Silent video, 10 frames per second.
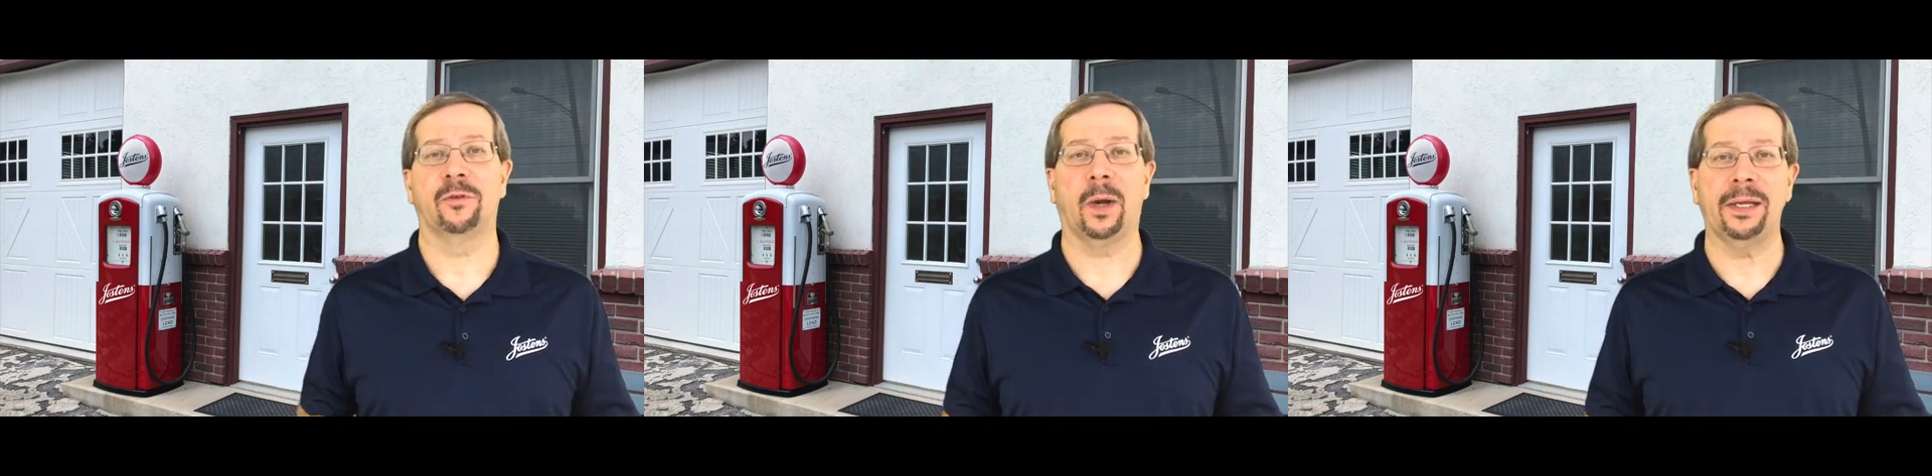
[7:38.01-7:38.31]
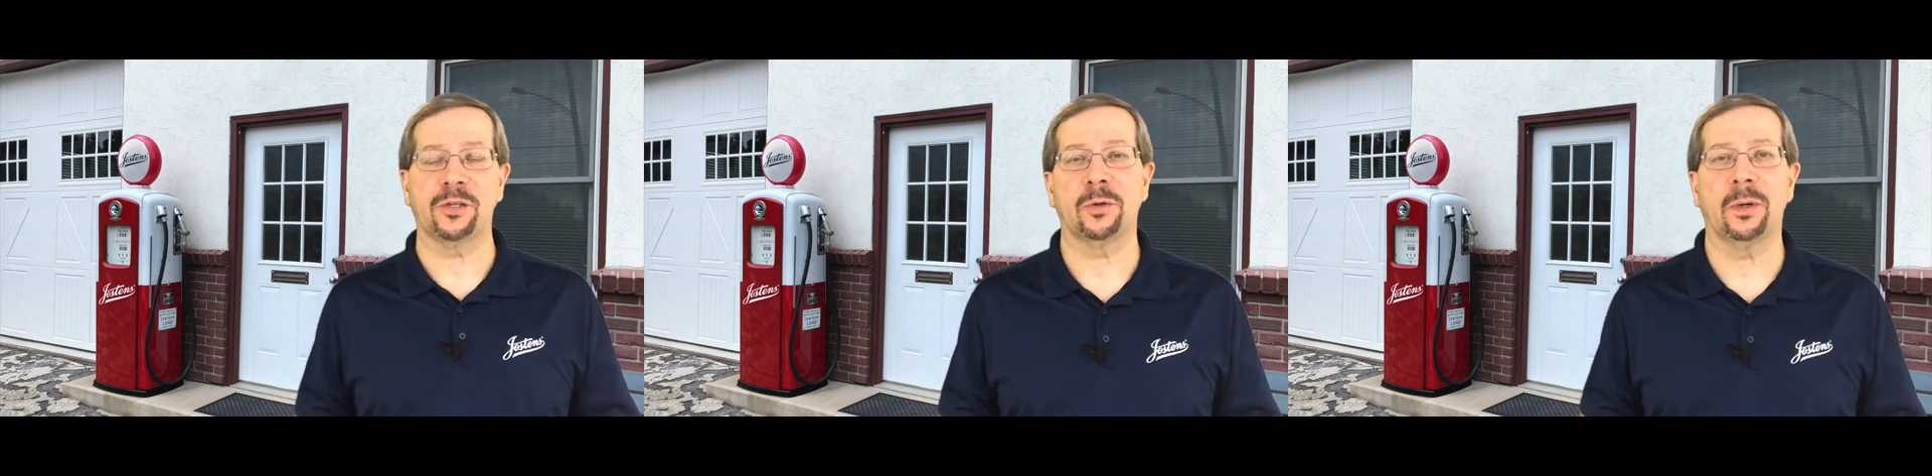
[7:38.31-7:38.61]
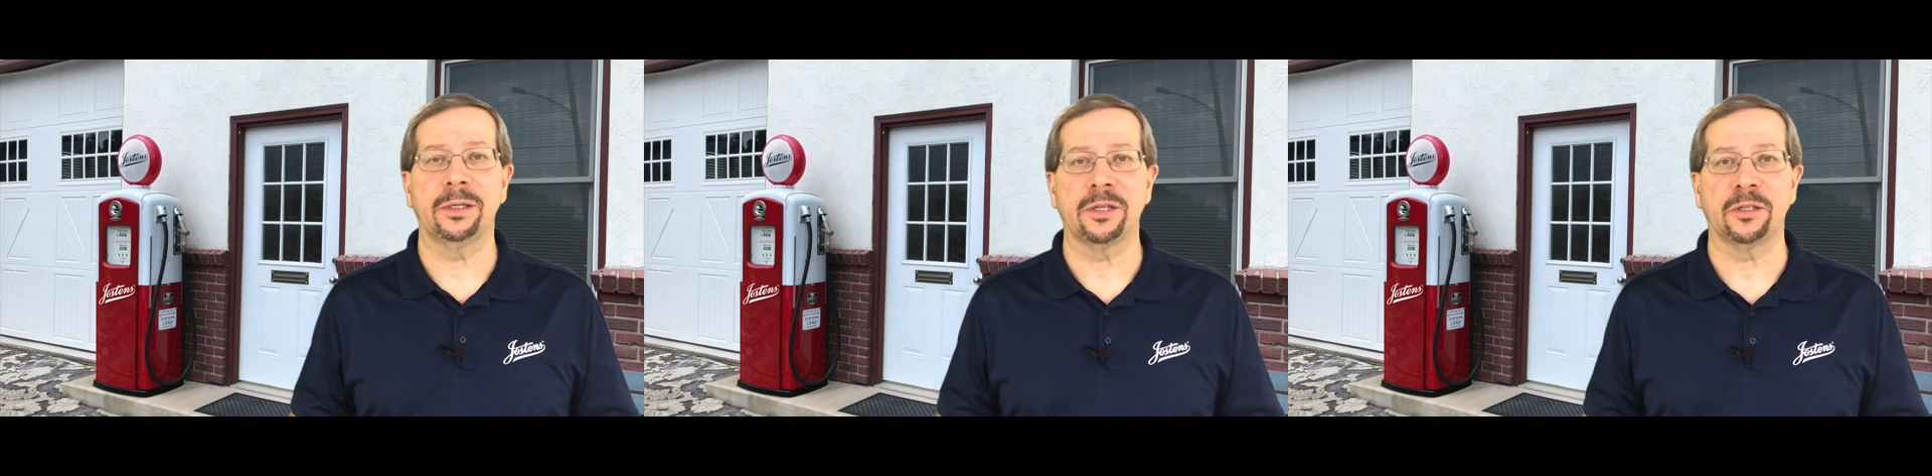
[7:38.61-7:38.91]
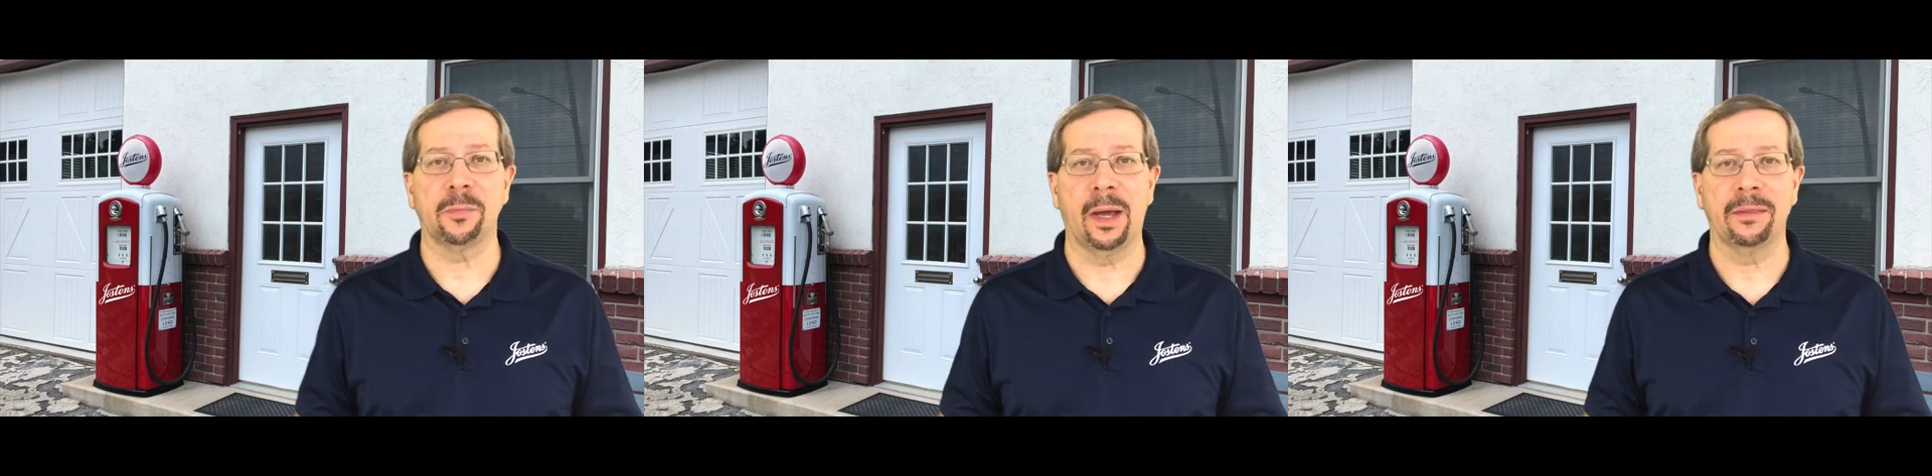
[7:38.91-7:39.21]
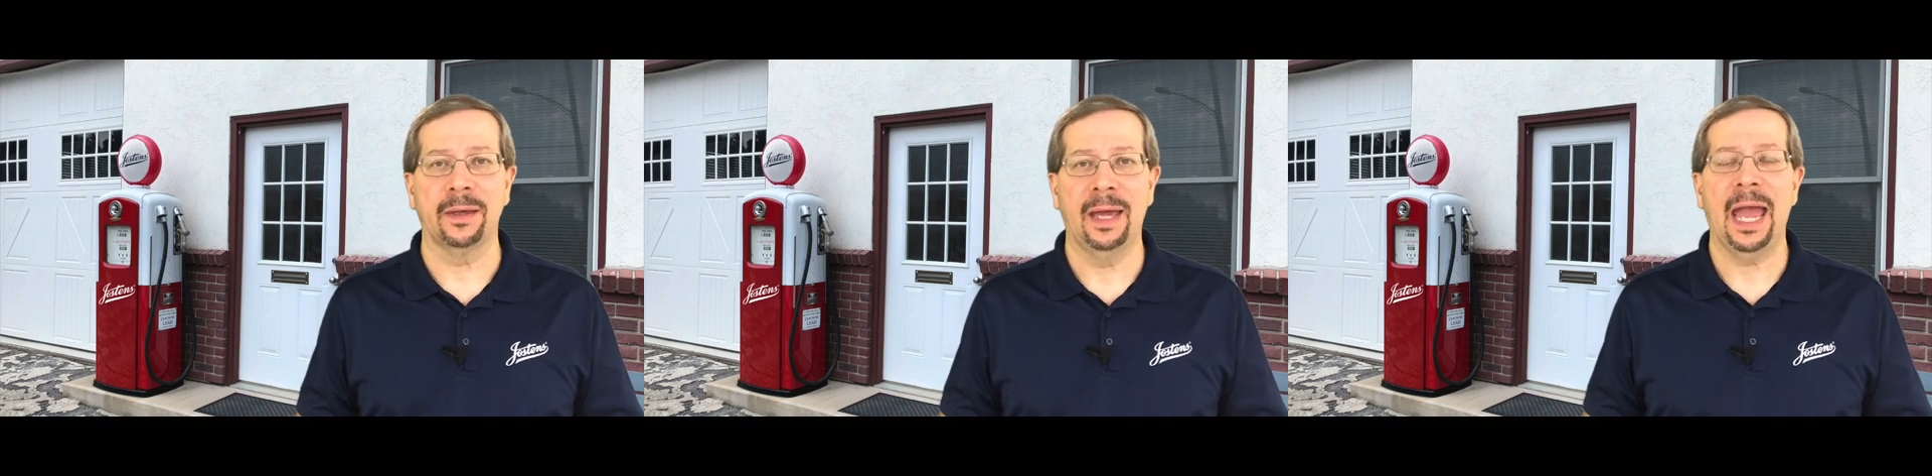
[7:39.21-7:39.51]
great stories this month,
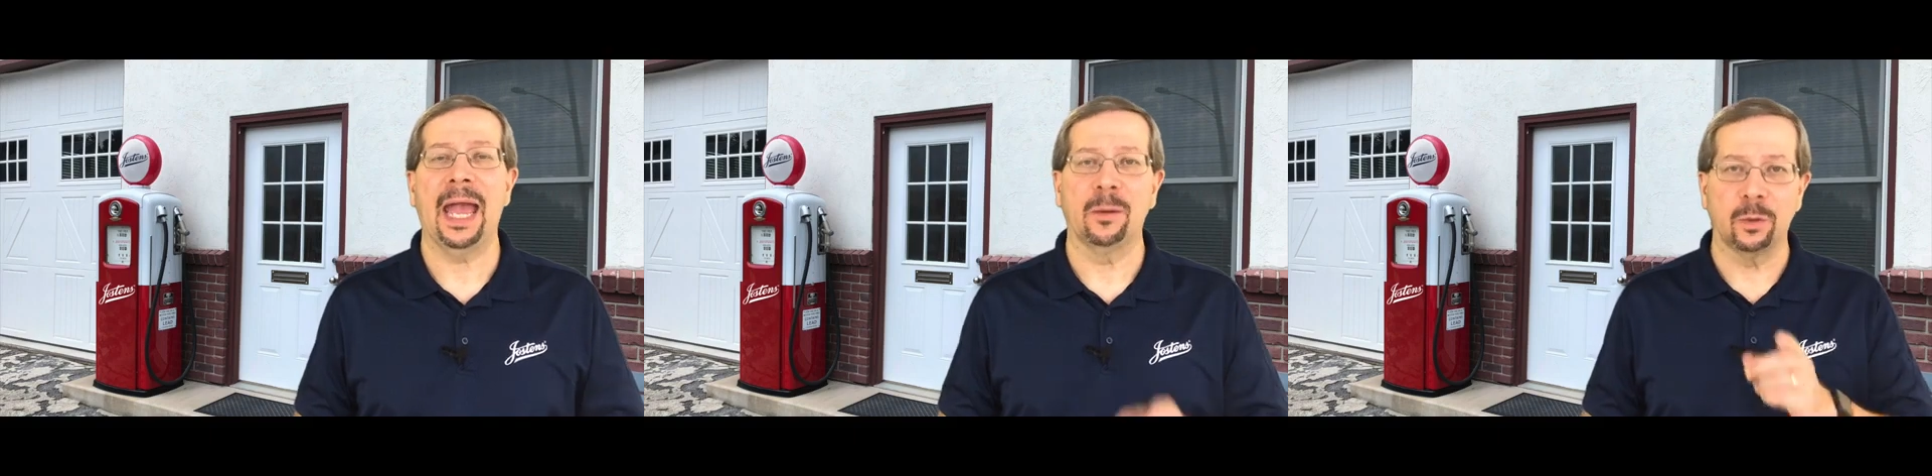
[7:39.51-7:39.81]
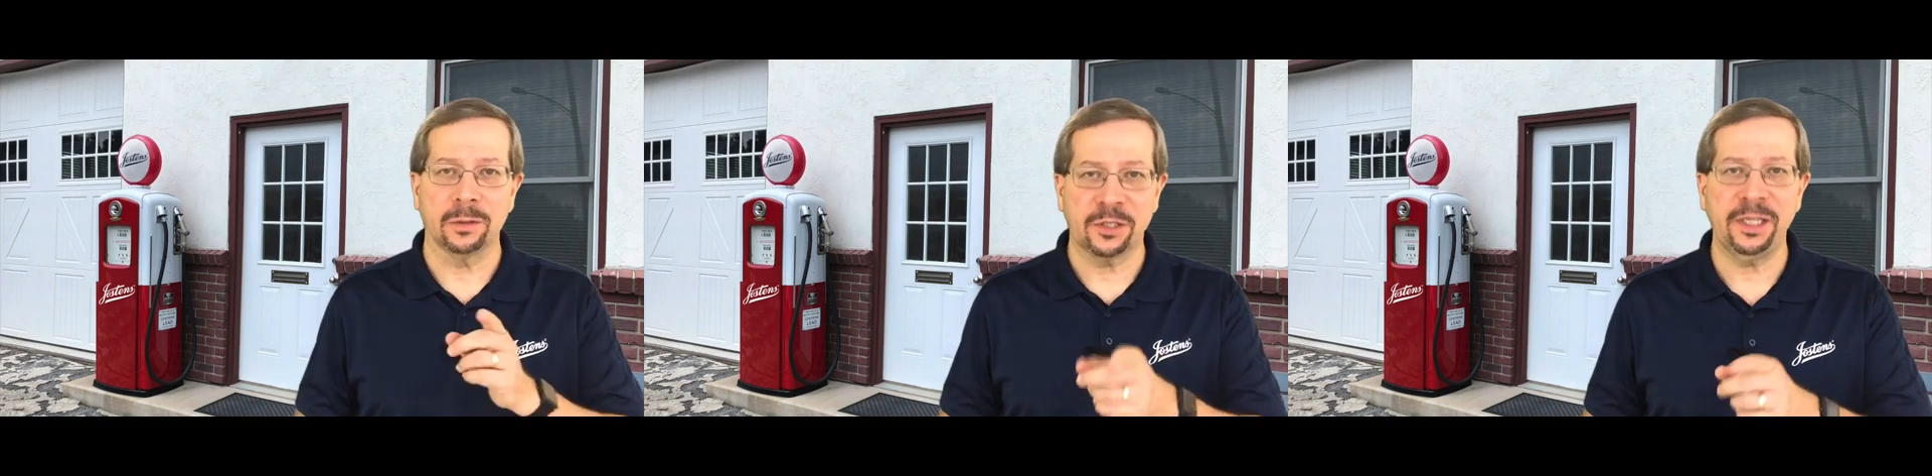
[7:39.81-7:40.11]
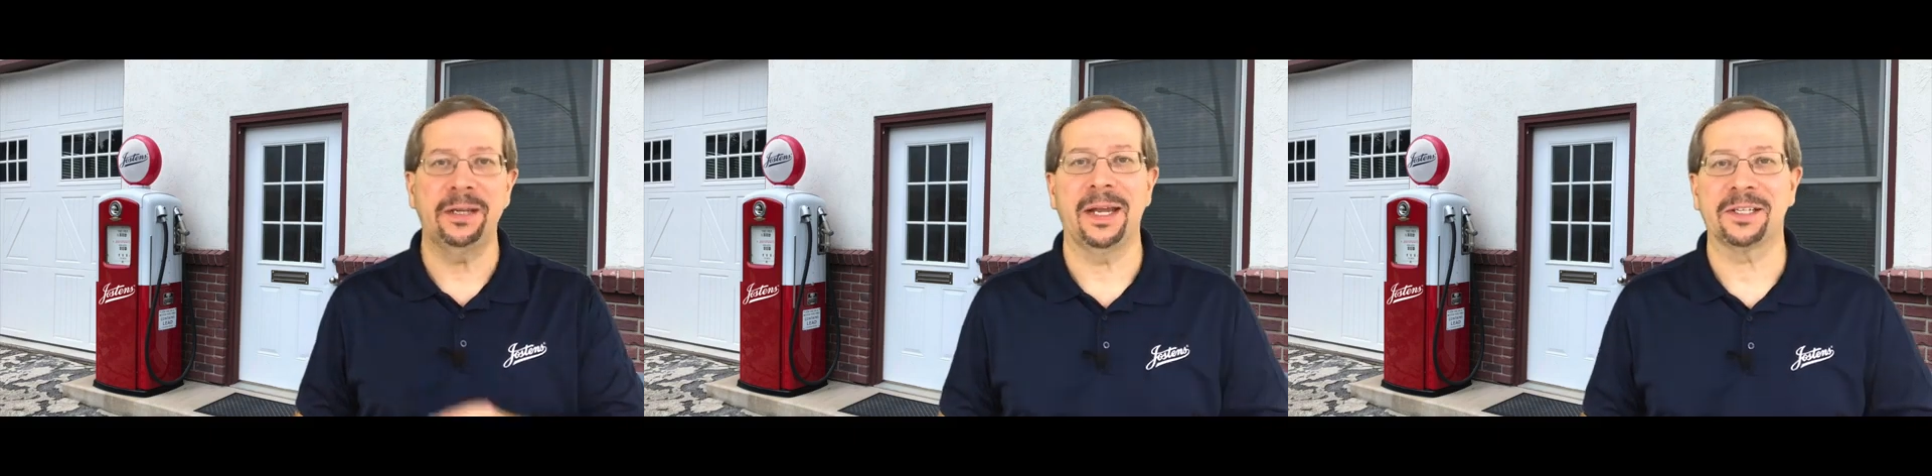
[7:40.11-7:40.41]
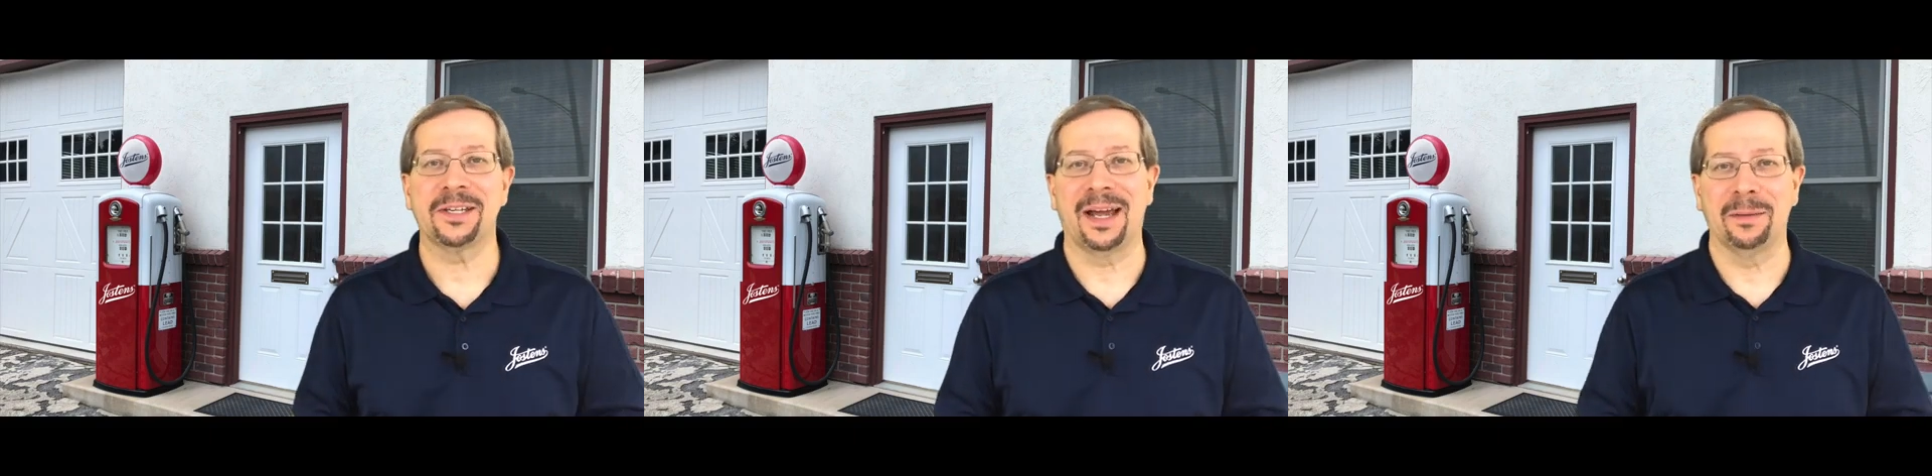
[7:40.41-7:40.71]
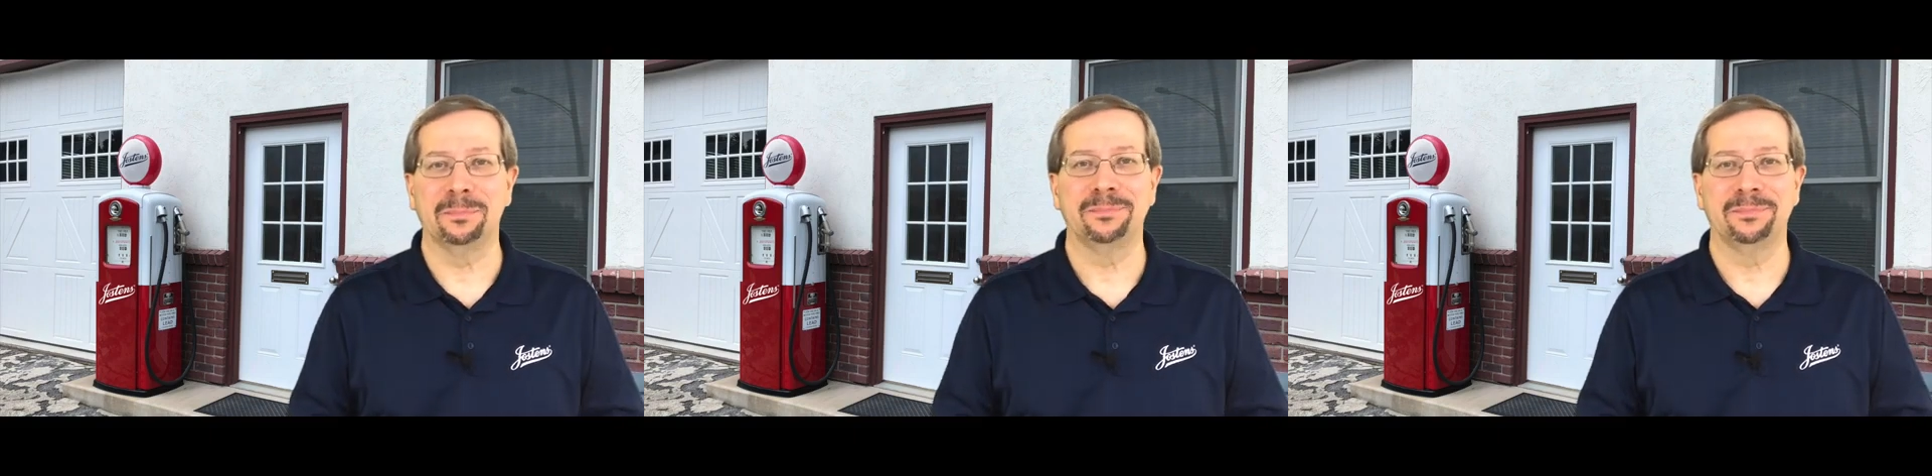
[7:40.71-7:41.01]
and we'll see you next time.